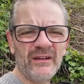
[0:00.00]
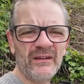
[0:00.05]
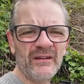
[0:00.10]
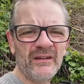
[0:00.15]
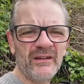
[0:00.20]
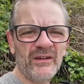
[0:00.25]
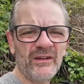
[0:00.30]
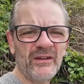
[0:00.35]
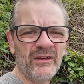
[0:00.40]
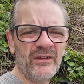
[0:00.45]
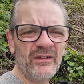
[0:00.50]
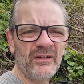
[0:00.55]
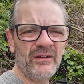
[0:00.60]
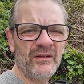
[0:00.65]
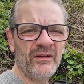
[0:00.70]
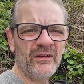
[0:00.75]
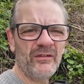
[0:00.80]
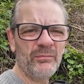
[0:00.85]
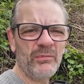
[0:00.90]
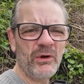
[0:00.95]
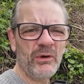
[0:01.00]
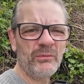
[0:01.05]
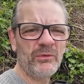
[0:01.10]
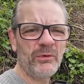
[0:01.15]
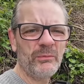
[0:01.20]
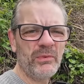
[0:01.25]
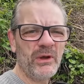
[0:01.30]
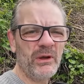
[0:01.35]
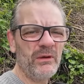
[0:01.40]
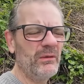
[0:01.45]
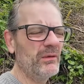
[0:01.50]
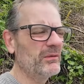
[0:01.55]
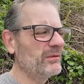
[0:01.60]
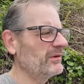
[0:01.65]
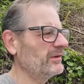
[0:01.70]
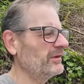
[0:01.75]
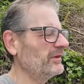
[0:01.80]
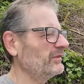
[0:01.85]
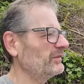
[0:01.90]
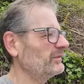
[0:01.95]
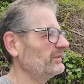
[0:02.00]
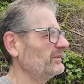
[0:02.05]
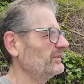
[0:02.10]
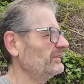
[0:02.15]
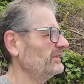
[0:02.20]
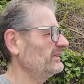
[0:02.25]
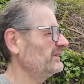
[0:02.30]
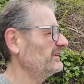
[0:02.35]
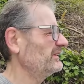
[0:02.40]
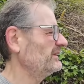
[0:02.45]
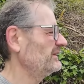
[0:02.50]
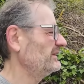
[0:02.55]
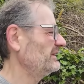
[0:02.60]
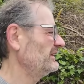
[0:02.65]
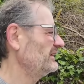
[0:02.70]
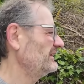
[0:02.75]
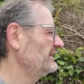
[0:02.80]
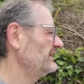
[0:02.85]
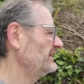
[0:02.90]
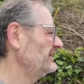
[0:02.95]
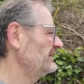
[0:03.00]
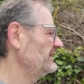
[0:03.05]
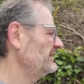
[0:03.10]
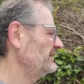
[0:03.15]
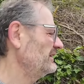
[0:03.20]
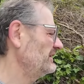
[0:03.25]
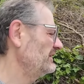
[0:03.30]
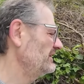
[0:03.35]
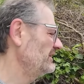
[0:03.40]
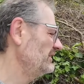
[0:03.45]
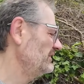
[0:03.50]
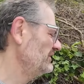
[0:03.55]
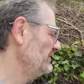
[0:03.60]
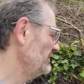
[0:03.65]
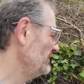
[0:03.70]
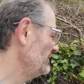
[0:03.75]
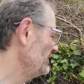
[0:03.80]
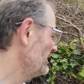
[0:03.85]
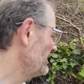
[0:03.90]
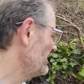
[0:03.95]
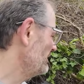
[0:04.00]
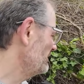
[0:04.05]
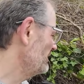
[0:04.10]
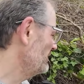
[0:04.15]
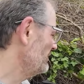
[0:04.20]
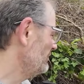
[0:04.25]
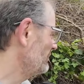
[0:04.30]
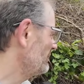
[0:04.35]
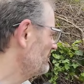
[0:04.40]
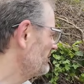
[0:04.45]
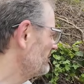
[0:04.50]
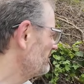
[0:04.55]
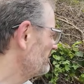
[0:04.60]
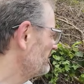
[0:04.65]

I popped a polarizer on just to get rid of some of the